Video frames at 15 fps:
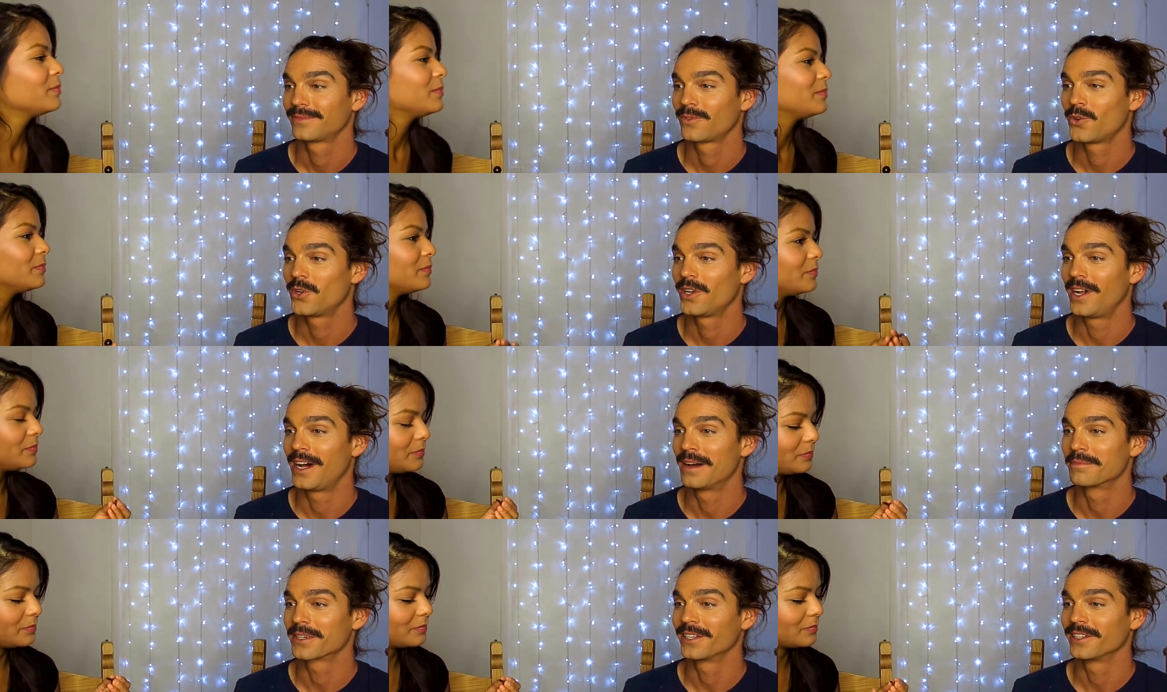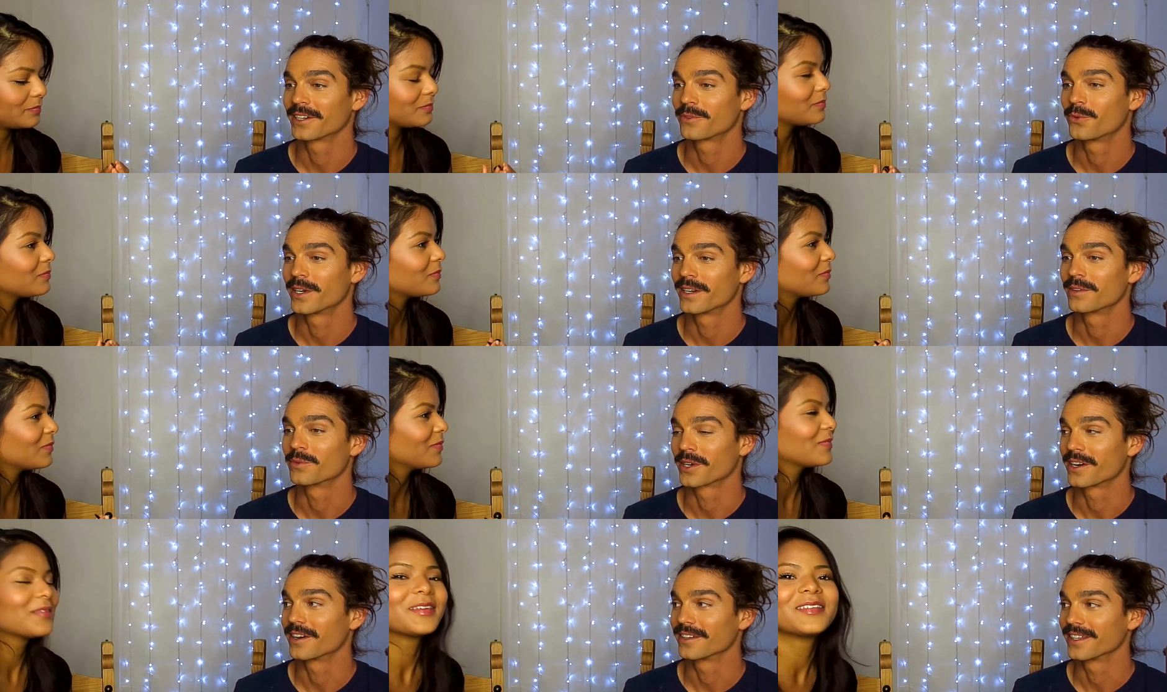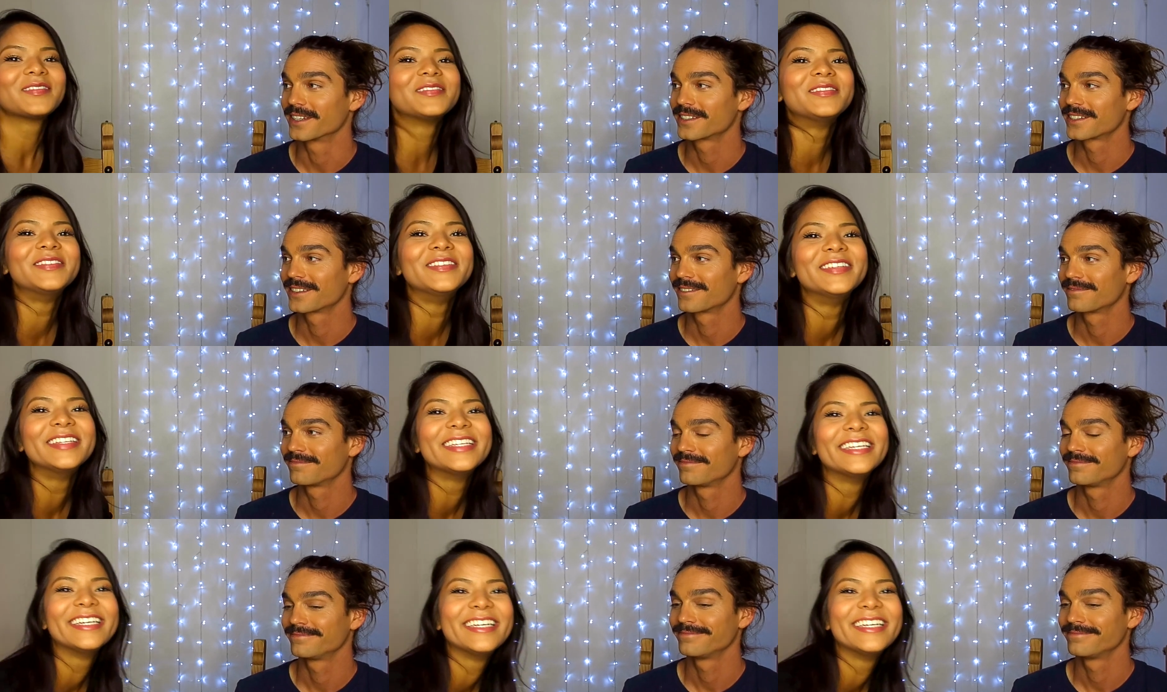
Speaker 1: Well, I'm gonna look weird regardless.